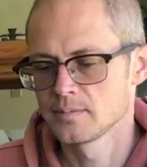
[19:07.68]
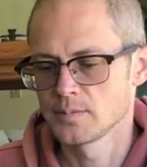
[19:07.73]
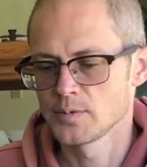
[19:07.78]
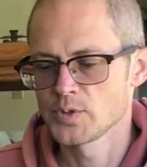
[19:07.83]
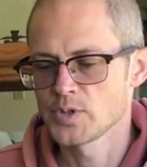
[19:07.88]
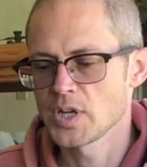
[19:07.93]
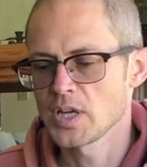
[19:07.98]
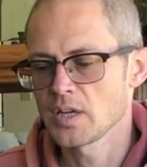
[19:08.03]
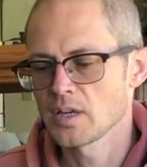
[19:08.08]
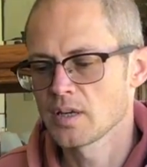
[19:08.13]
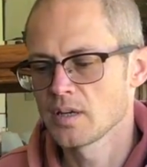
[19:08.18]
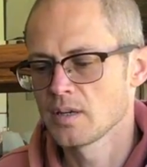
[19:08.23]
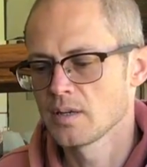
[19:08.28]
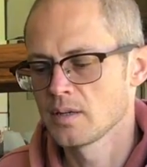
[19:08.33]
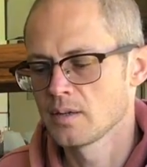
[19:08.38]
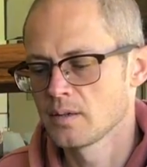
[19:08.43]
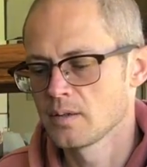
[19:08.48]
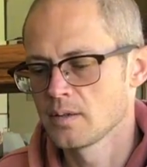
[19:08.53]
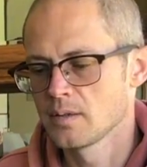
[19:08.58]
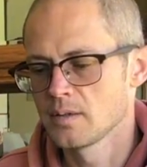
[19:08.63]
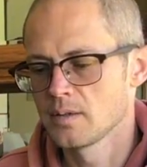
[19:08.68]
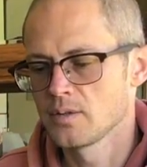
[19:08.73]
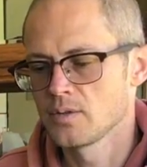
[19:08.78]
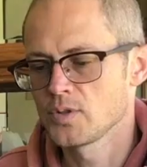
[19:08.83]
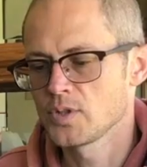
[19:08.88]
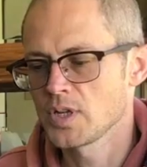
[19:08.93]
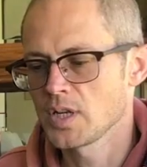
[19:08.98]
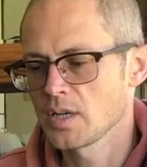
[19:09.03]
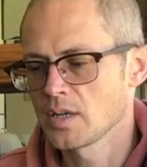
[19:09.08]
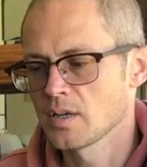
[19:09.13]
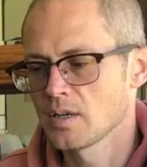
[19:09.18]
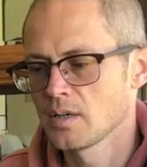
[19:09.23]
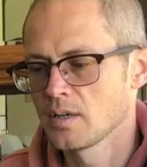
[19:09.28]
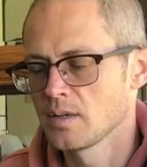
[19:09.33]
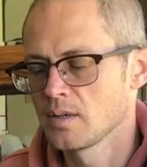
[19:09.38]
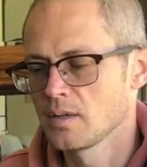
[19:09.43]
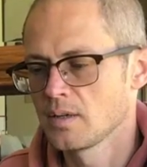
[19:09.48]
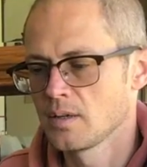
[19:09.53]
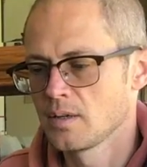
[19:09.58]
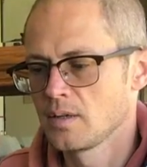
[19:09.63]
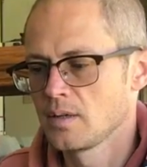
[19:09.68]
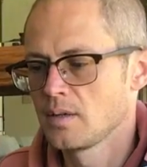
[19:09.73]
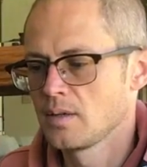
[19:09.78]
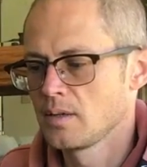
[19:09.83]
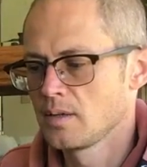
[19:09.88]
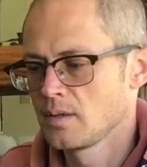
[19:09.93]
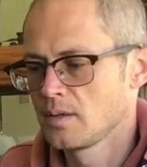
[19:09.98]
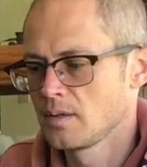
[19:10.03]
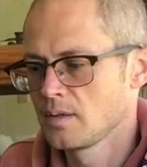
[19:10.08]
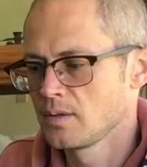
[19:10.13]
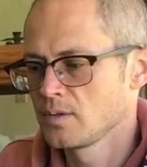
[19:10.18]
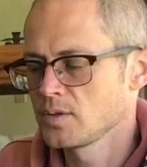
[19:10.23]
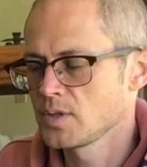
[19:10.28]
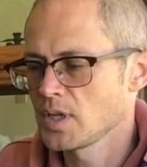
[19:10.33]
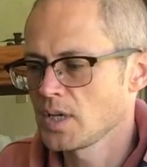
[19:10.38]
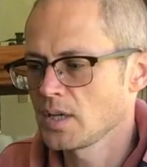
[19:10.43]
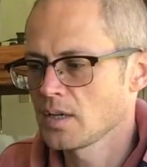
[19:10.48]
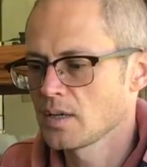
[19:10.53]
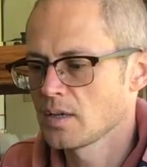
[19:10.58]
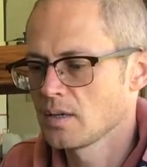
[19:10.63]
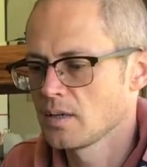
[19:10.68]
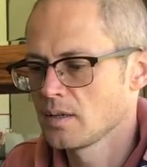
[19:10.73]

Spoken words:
Shake? Shake? Shake?